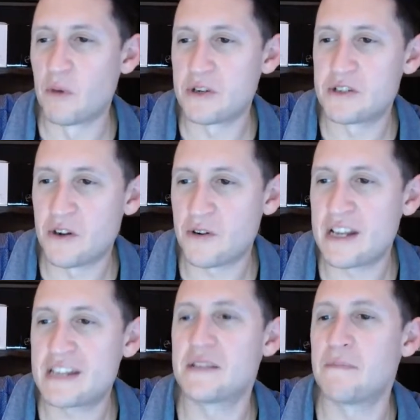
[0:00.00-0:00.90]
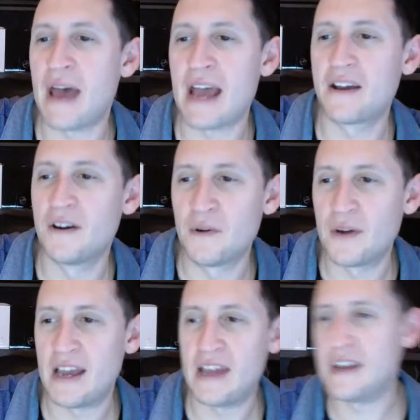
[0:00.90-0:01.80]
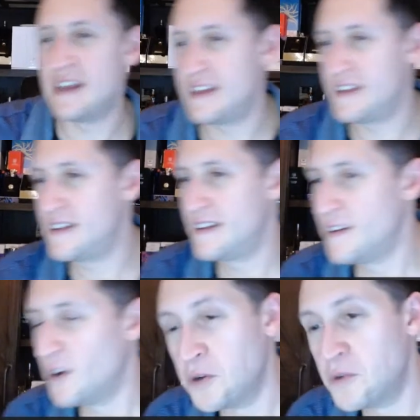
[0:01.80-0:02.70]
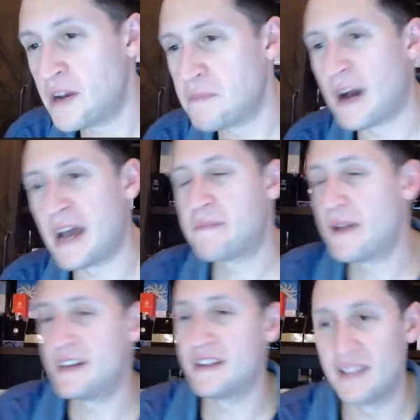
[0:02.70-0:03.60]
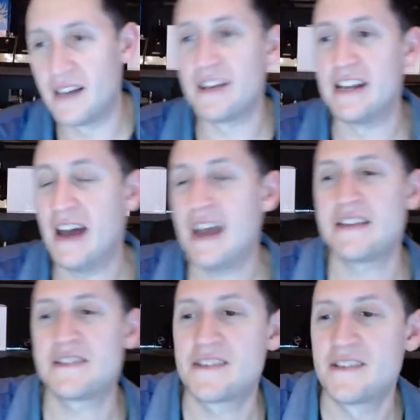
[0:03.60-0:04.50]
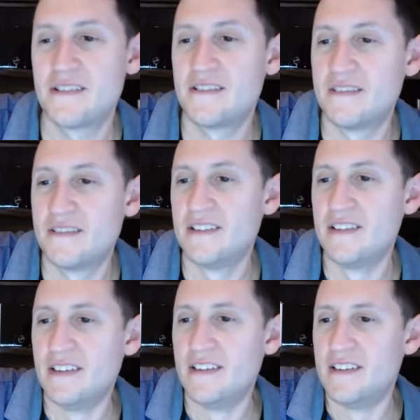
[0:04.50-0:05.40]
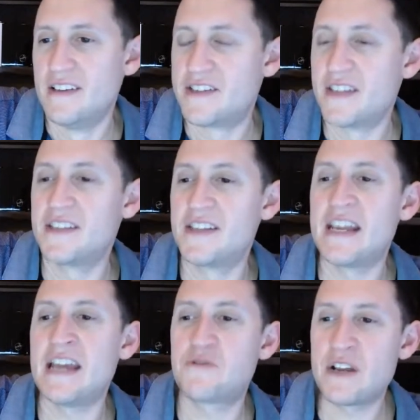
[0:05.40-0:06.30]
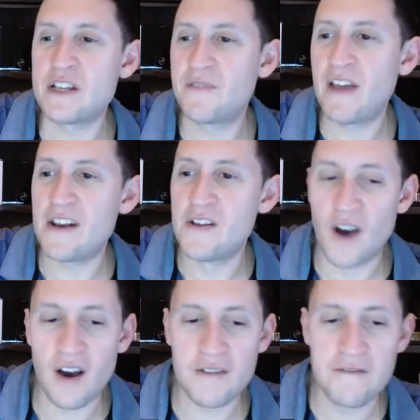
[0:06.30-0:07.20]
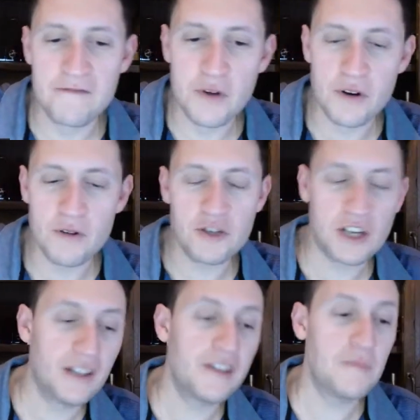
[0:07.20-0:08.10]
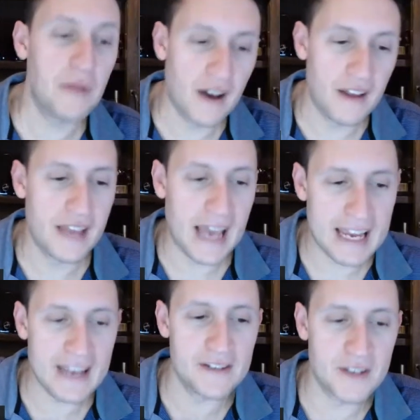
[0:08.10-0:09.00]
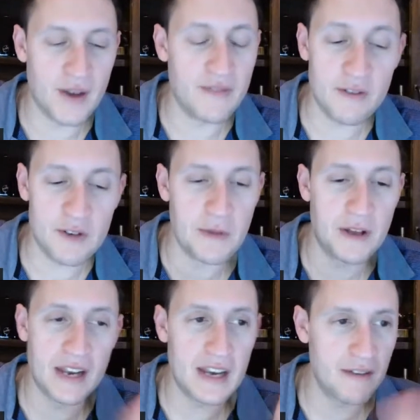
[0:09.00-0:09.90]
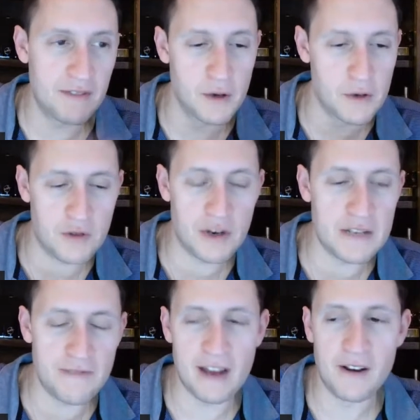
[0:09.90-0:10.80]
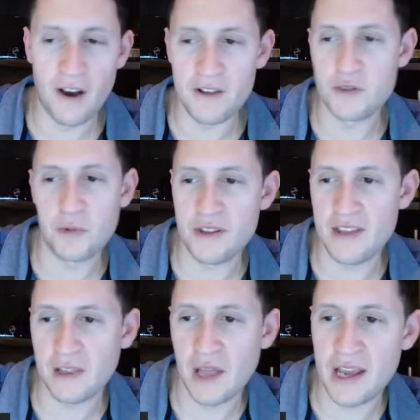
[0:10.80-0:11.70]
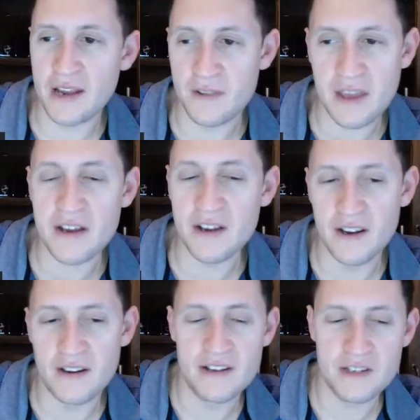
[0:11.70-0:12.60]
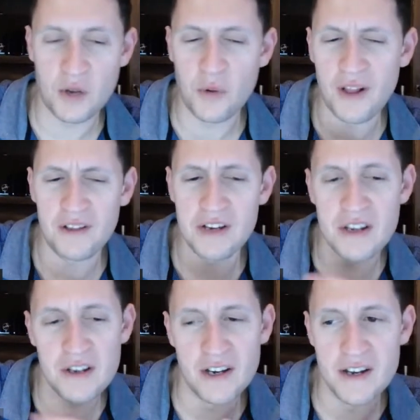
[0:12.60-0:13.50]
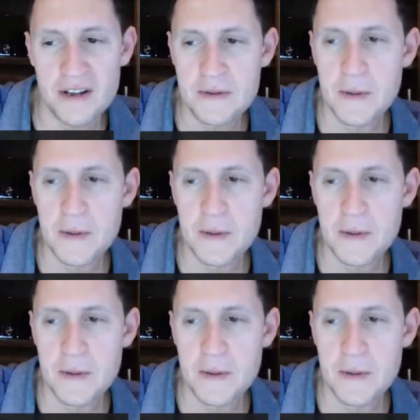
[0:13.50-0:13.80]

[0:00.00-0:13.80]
more dirty tobacco and oud, in my opinion. Love it. Nice. Since the day, Dries Van Noten, Voodoo Chili. You've been on that, Kenzo. I've never smelled any of those Dries Van Notens. What are they like? Are they good? Is the quality good?